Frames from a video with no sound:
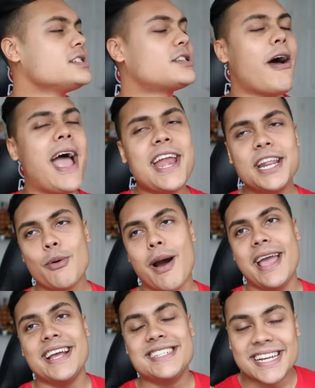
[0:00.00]
So
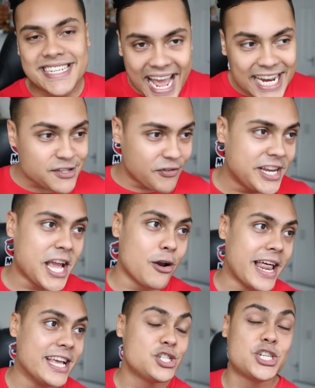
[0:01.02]
anyway, in today's video,
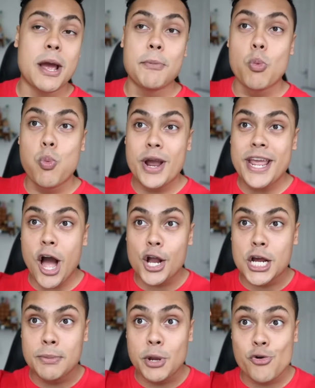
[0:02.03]
ladies and gentlemen, we are
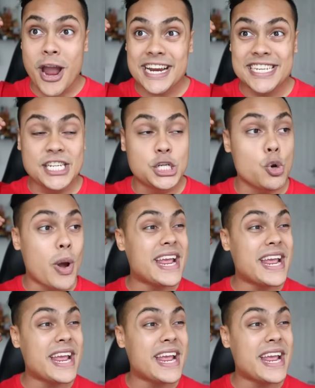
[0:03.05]
going to be reacting to